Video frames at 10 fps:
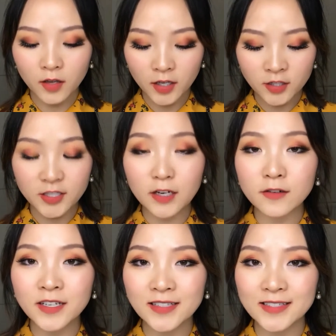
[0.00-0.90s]
In
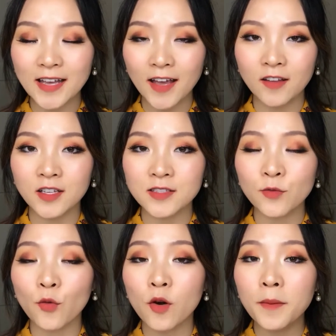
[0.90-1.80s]
generally saying,
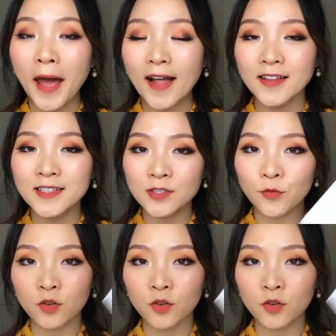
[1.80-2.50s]
these 4 palettes